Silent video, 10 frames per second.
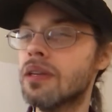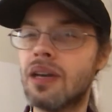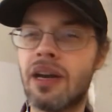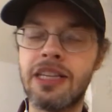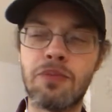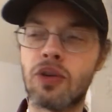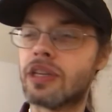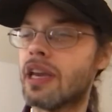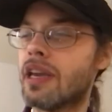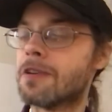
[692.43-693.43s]
I need more
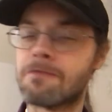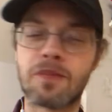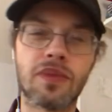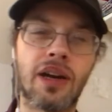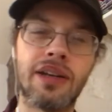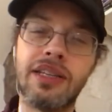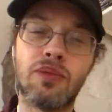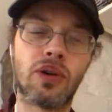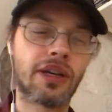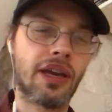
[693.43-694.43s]

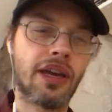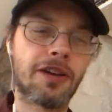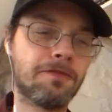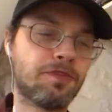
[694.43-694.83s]
cake.